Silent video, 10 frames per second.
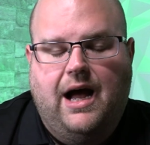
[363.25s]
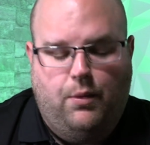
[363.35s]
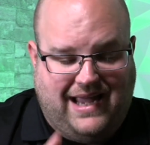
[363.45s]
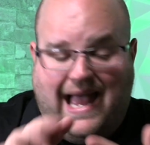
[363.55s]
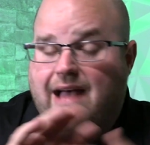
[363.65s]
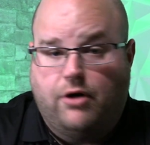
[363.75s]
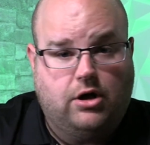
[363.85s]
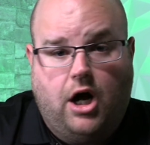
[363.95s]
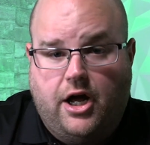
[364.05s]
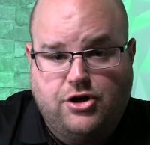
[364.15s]
we have
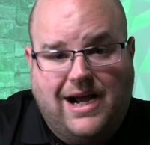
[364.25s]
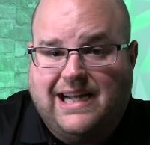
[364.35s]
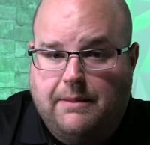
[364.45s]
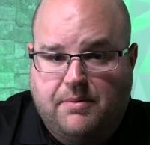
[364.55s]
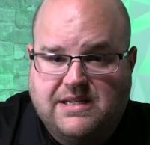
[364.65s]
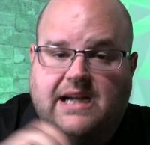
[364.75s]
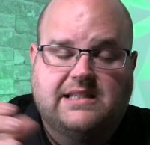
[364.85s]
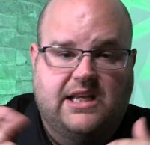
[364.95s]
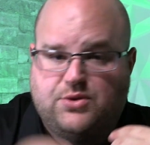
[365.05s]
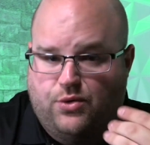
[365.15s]
our contract that
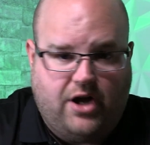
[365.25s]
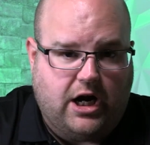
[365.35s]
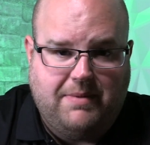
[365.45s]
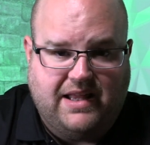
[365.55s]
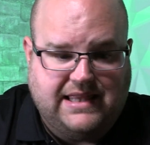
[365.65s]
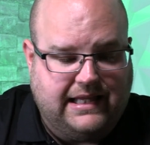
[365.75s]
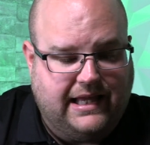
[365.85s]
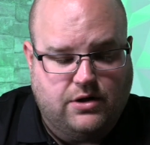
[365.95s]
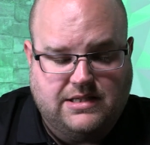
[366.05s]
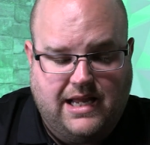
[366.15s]
protects us. We'll talk about that
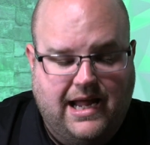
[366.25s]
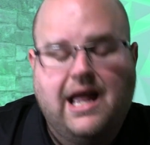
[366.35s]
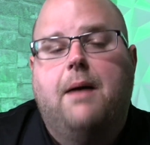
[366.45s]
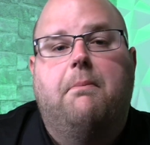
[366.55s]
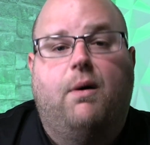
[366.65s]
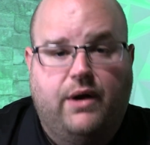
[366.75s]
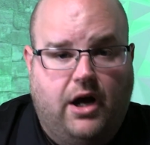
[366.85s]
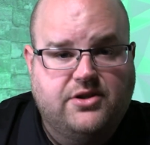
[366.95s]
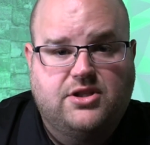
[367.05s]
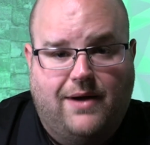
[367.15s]
later today. But we
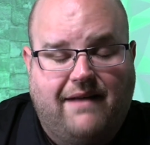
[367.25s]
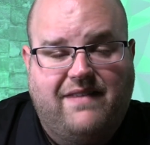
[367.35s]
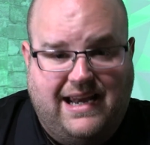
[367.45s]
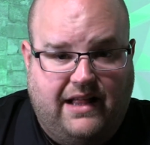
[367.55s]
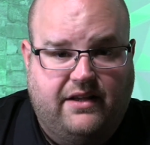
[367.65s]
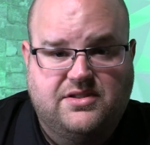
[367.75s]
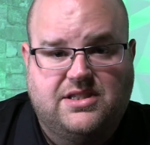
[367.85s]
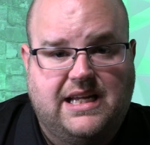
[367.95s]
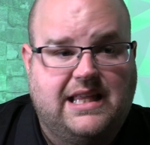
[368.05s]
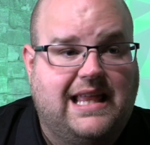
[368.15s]
also have that
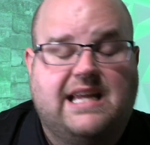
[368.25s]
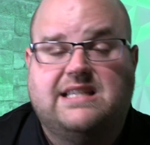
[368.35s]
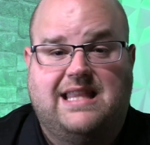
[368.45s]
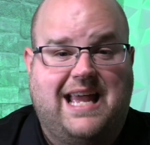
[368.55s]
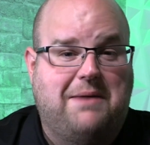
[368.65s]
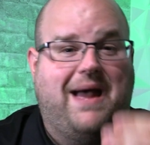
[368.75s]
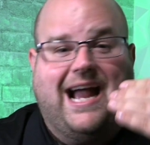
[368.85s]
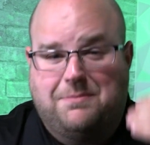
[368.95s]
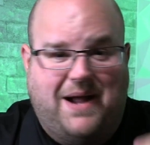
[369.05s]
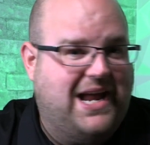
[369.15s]
LLC that is then
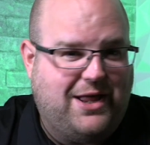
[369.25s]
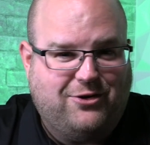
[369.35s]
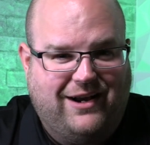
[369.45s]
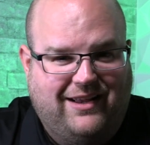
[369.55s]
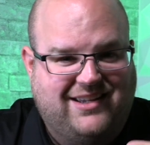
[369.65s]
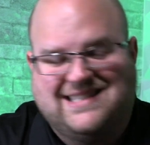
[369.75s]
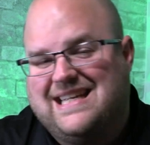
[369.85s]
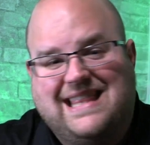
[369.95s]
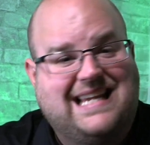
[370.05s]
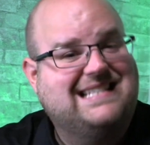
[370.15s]
backed by another
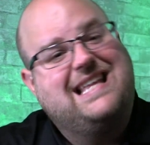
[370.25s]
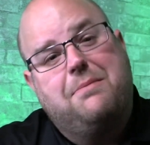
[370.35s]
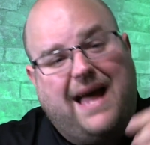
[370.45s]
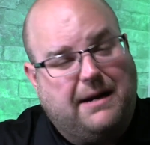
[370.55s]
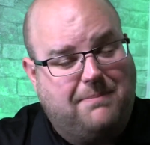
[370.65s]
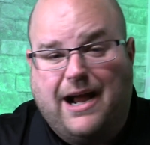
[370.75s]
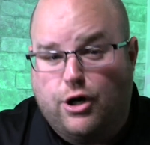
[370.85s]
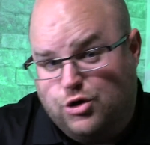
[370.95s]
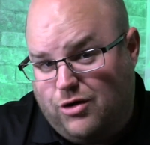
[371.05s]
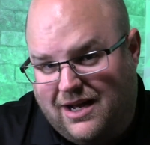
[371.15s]
LLC that is then backed by
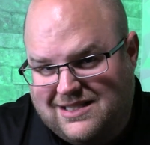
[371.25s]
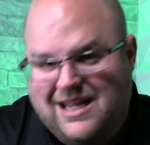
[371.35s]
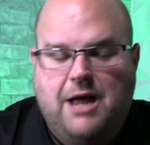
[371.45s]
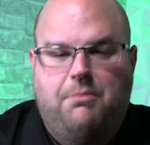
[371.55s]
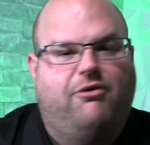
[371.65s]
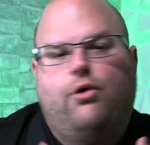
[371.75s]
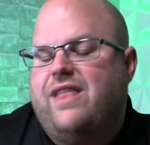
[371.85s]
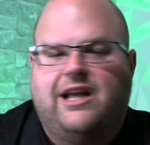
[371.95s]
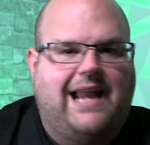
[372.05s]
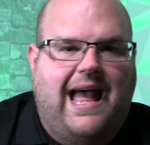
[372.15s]
our trust before
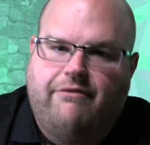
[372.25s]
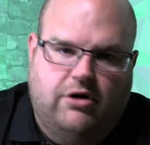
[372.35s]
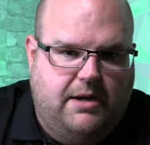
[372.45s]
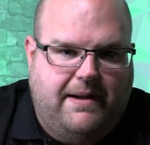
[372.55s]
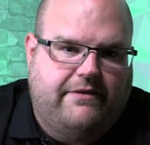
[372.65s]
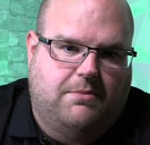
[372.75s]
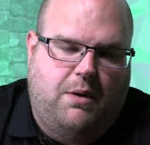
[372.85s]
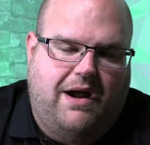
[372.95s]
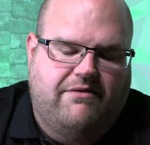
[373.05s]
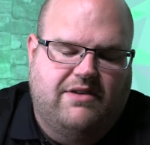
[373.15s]
they could ever come after my
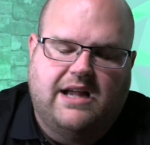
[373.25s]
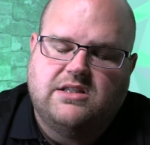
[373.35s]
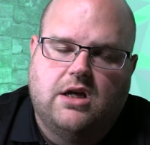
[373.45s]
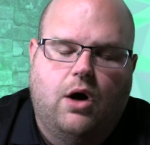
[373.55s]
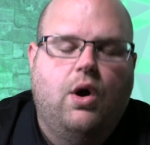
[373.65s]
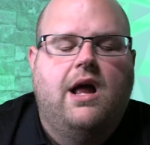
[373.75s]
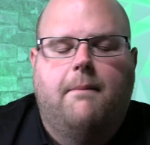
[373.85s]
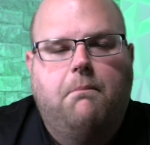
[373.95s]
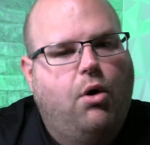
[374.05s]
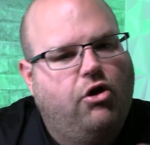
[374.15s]
wife and I. So
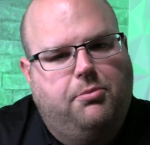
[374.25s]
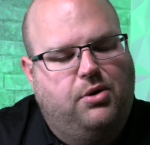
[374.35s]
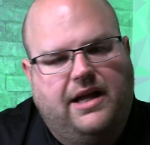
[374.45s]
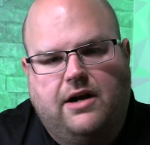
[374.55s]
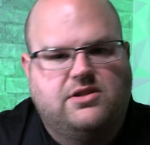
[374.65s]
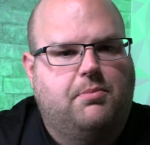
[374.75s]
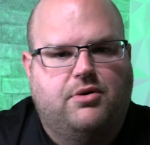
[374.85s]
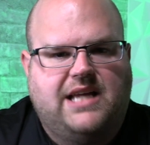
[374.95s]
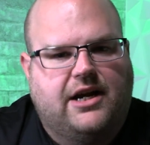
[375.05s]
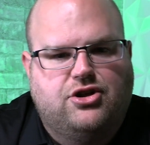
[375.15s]
multiple layers of
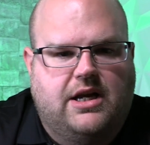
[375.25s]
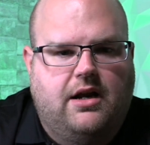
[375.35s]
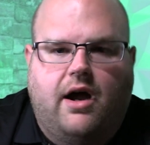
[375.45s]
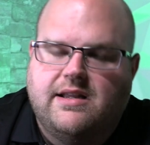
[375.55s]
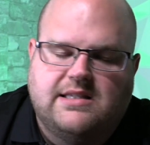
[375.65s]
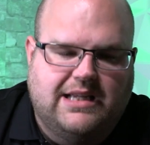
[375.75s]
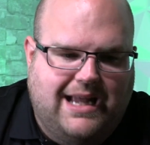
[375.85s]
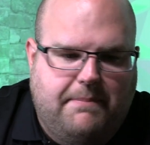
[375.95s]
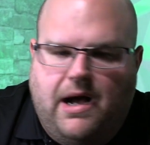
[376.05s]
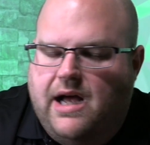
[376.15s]
protection, honestly
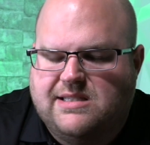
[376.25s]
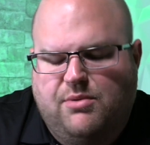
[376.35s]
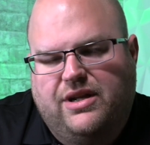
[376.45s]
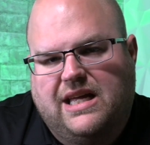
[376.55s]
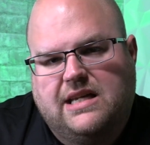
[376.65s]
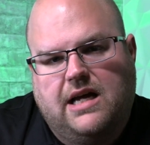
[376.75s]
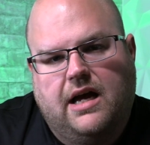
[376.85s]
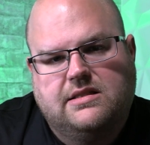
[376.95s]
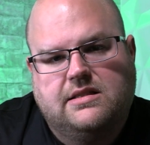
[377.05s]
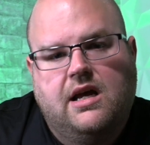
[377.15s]
impossible to get to
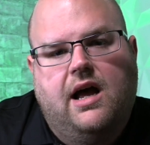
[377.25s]
us